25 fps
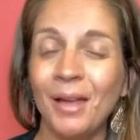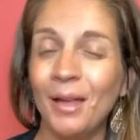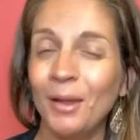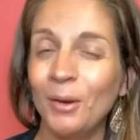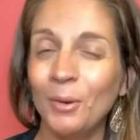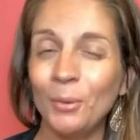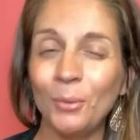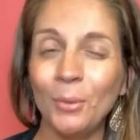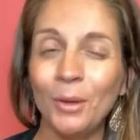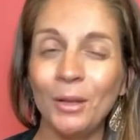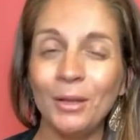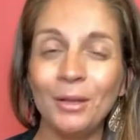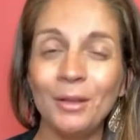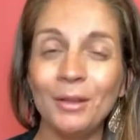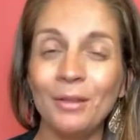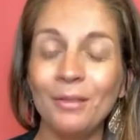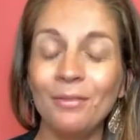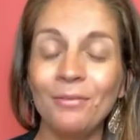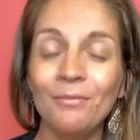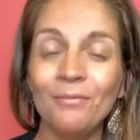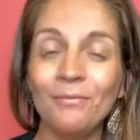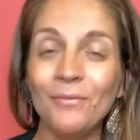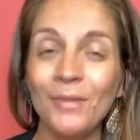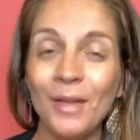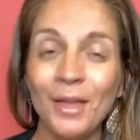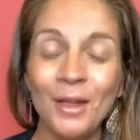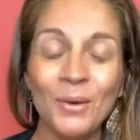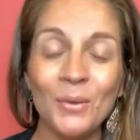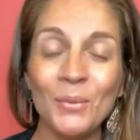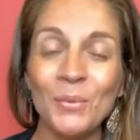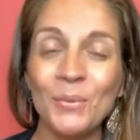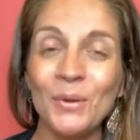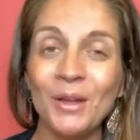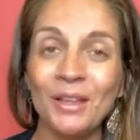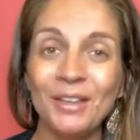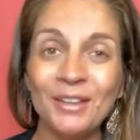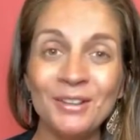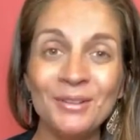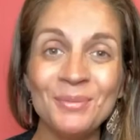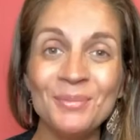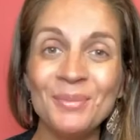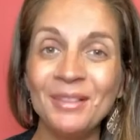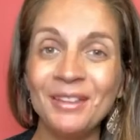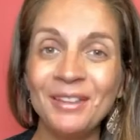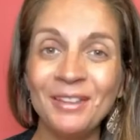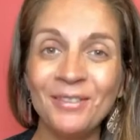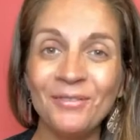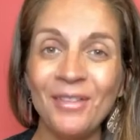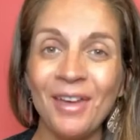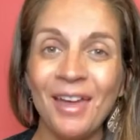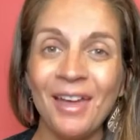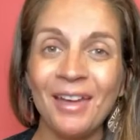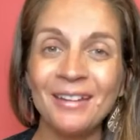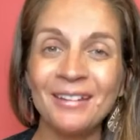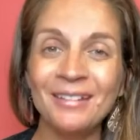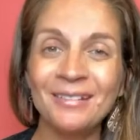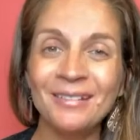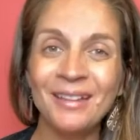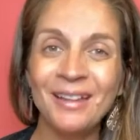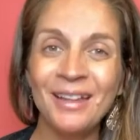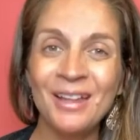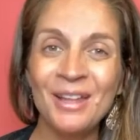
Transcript: I don't want you to believe that.